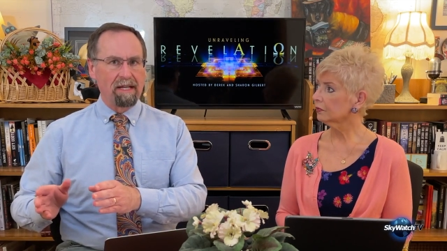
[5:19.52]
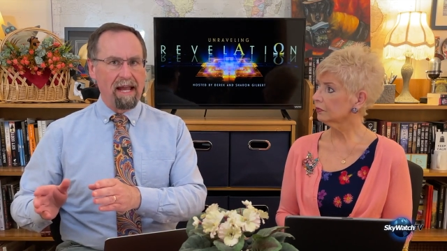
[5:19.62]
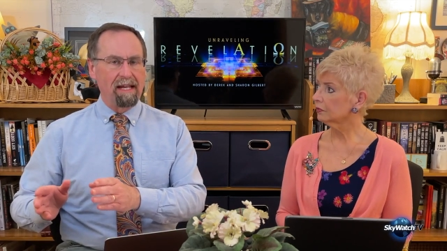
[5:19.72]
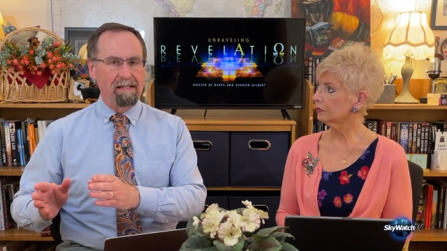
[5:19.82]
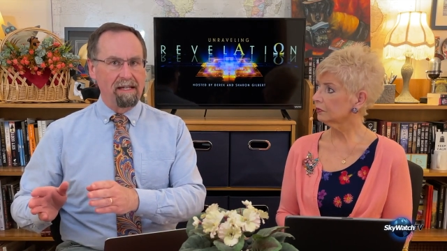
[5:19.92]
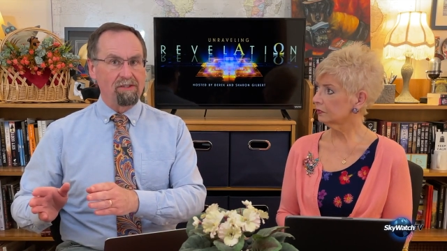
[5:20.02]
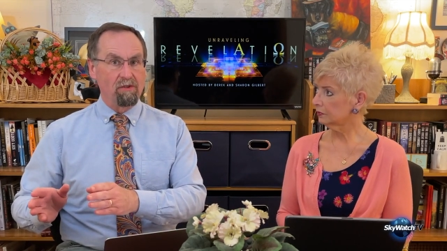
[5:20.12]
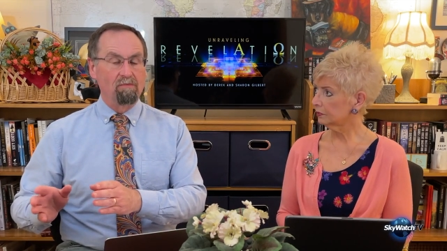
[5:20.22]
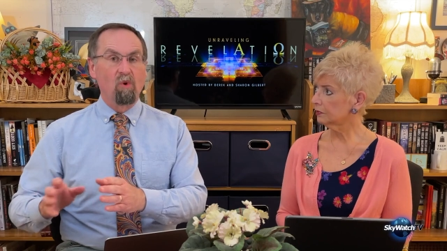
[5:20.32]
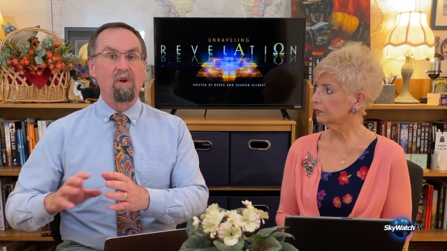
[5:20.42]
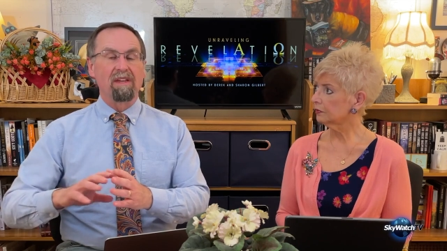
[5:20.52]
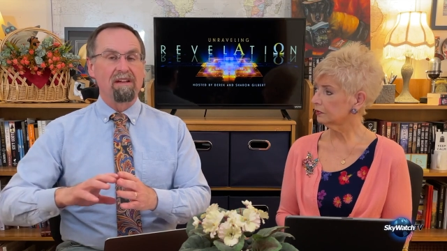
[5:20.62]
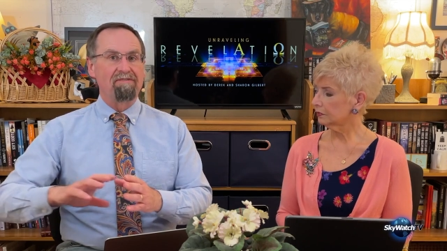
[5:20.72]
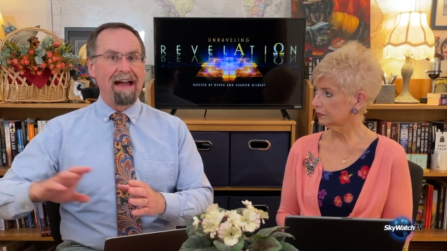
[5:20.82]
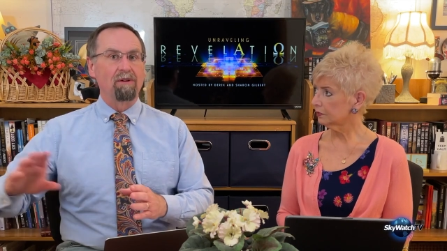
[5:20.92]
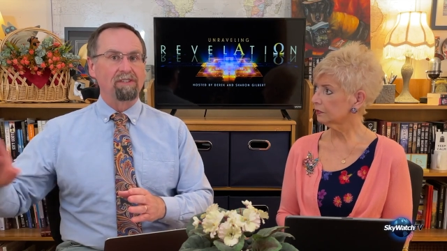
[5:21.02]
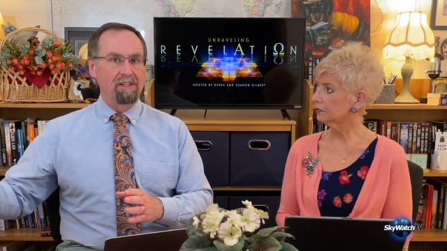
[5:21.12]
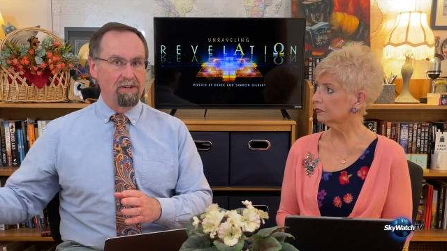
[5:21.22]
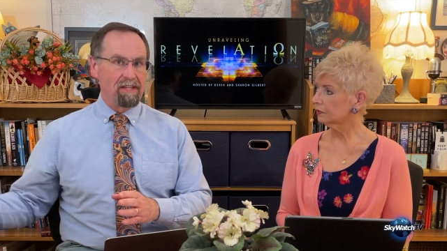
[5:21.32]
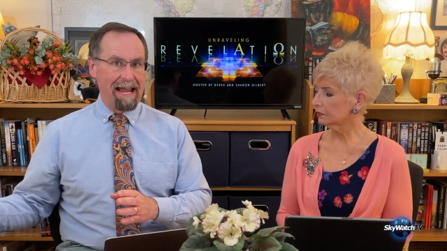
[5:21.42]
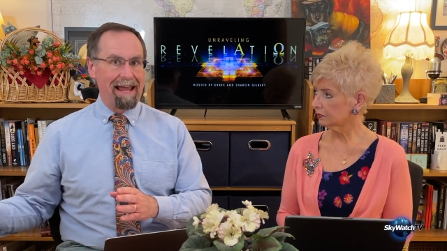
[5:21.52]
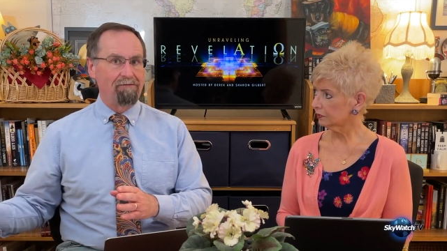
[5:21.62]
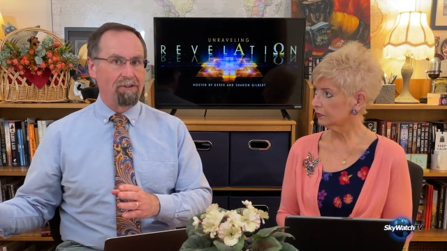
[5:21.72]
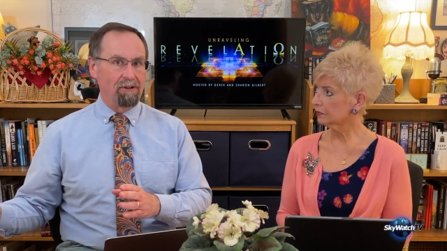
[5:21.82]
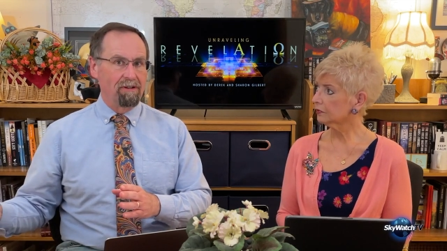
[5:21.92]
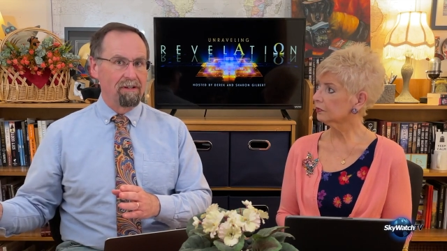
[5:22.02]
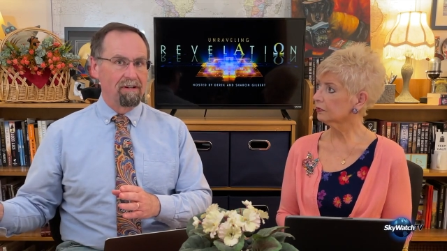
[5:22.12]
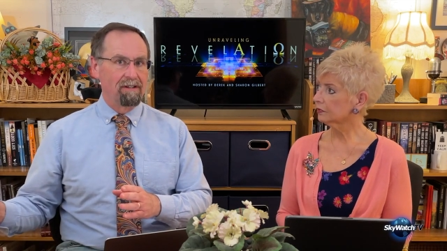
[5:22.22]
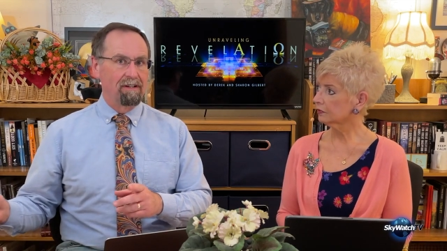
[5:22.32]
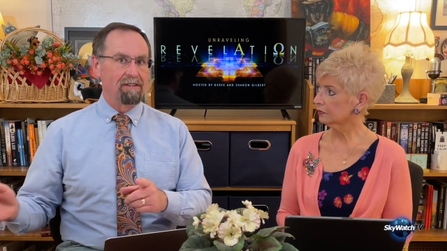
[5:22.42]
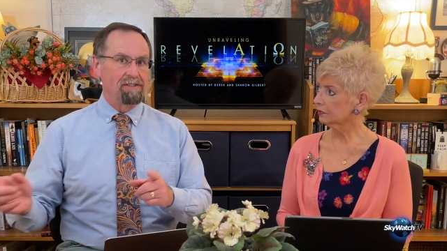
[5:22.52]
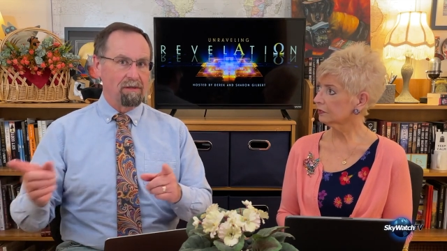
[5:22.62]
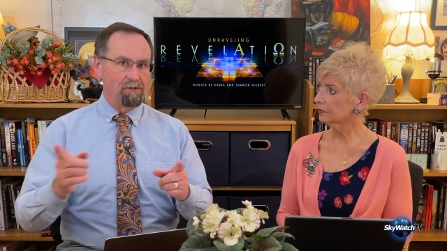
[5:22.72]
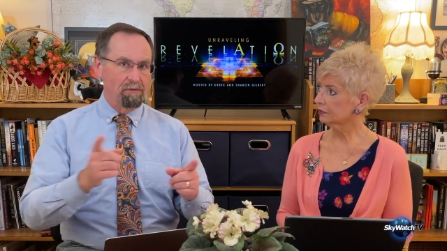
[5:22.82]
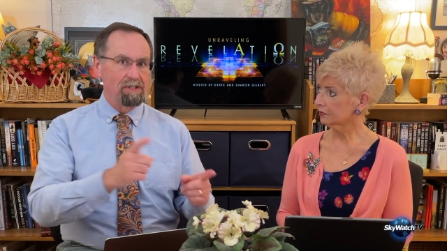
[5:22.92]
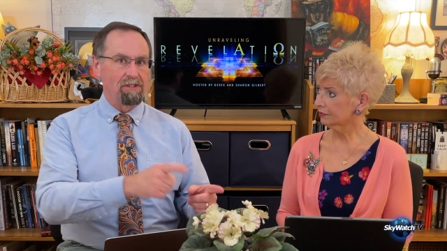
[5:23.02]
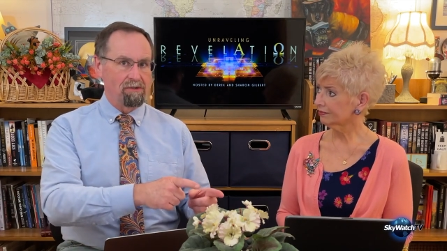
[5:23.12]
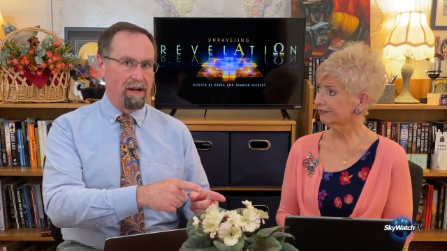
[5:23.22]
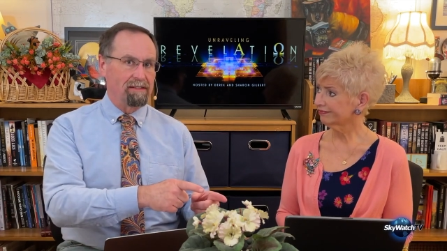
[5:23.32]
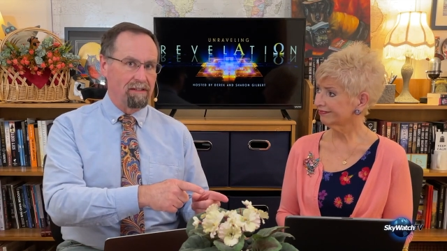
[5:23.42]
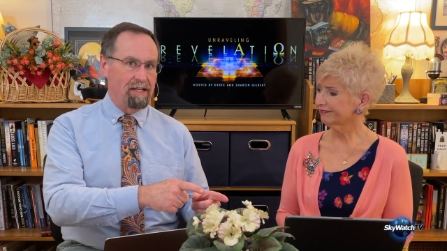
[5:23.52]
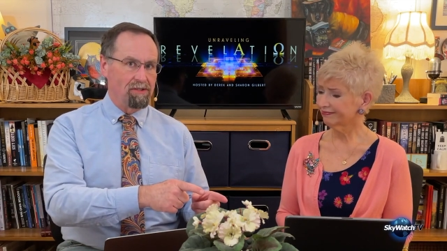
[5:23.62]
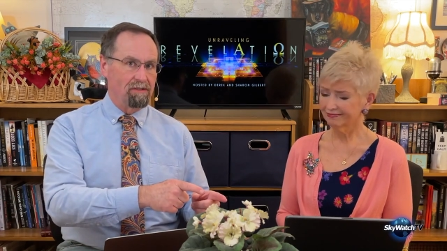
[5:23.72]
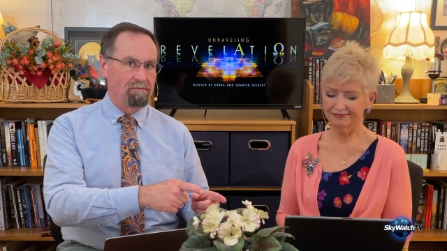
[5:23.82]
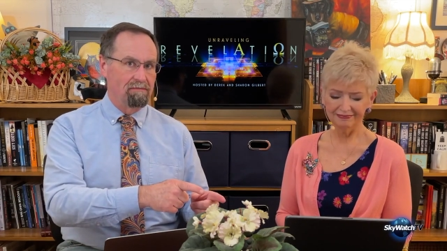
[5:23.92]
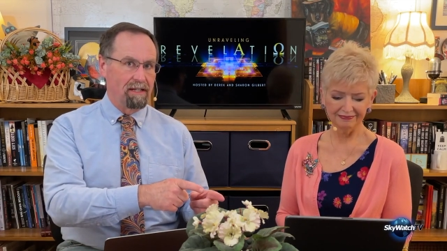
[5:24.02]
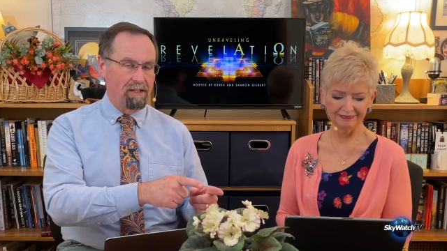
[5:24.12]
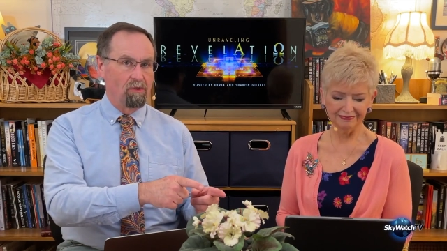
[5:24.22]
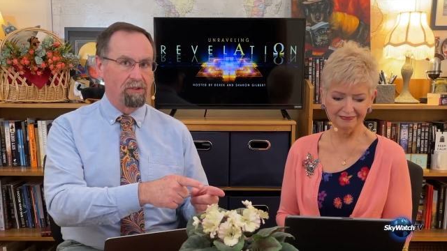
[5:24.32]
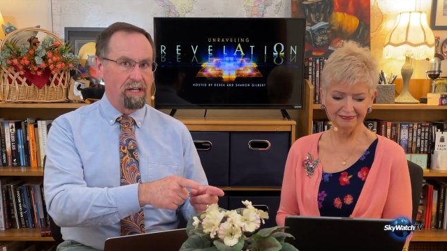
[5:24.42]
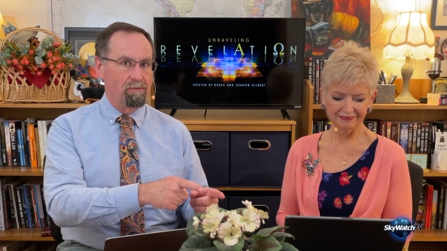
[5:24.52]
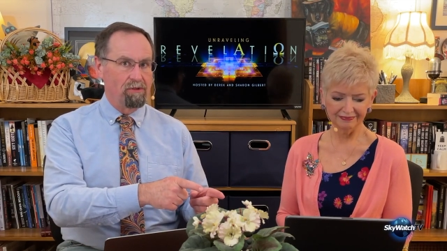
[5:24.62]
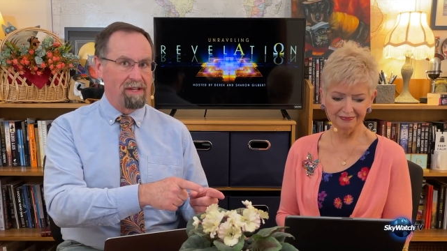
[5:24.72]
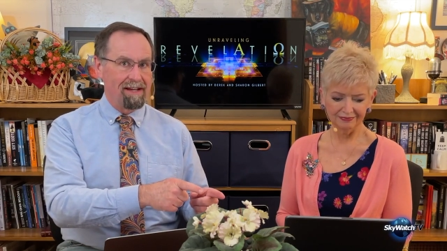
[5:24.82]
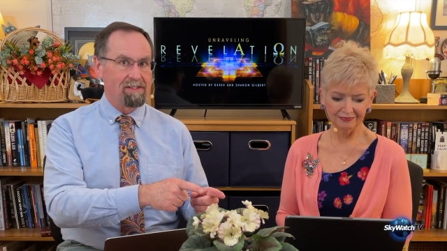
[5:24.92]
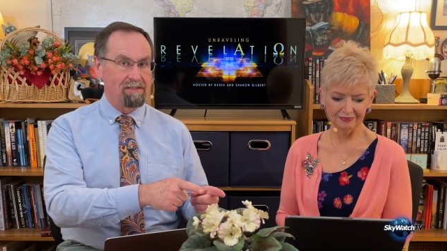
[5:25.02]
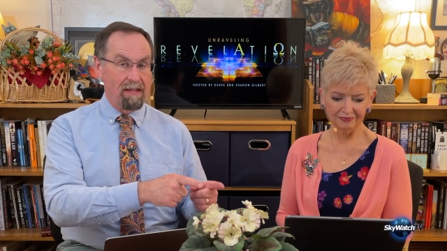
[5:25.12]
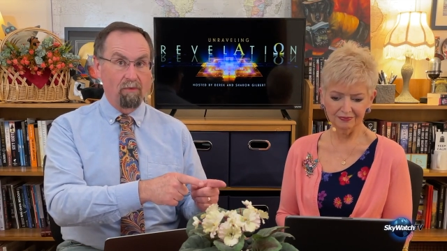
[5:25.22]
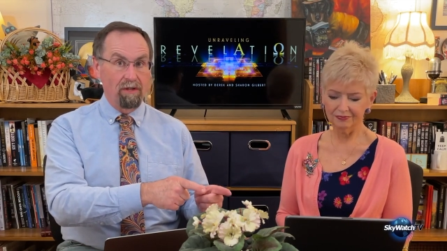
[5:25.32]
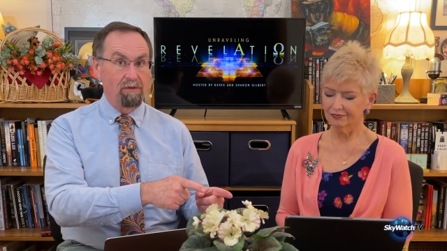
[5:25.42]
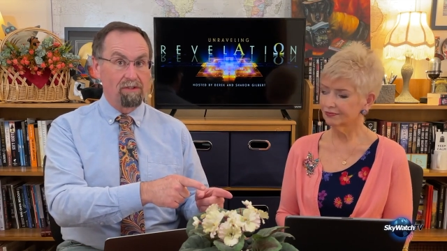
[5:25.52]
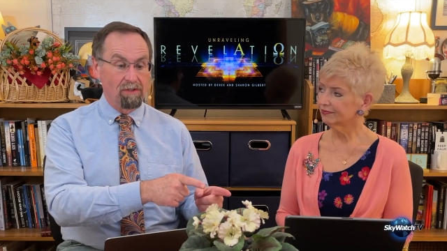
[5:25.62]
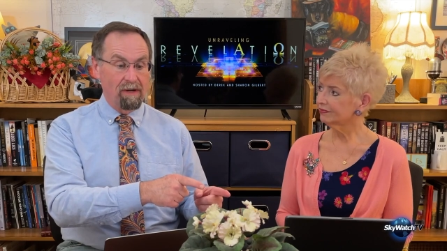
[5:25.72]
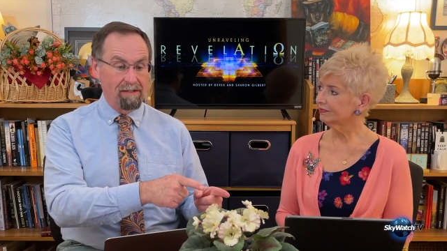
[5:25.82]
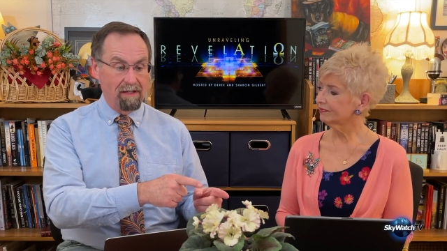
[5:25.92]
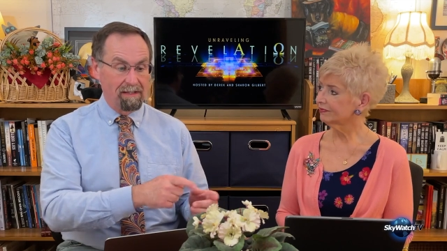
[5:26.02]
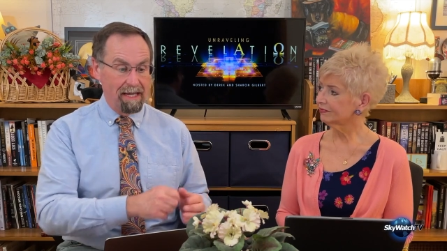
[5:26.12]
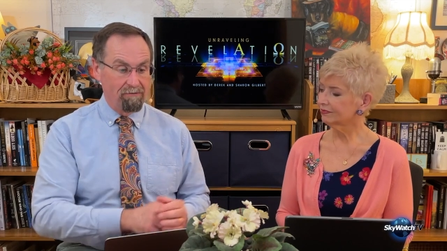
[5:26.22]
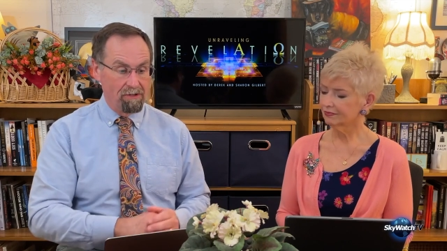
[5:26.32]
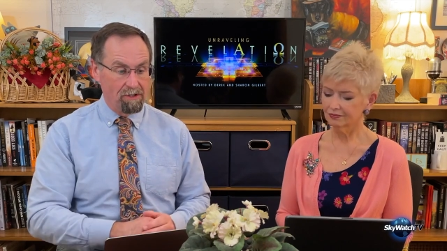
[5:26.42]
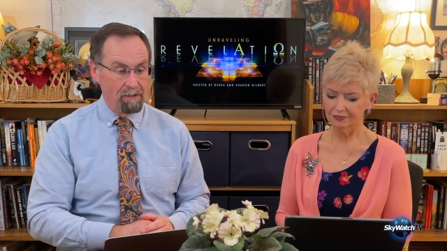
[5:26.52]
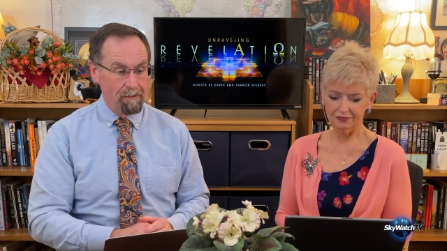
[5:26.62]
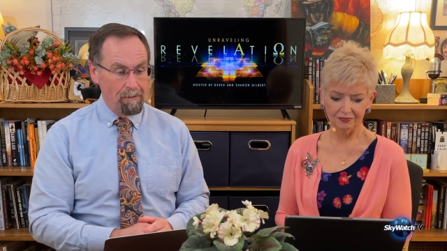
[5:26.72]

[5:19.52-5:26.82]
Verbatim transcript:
Speaker 1: AD, mm-hmm. so more than a thousand years after the Septuagint translation and the older Hebrew texts that were used to translate that version.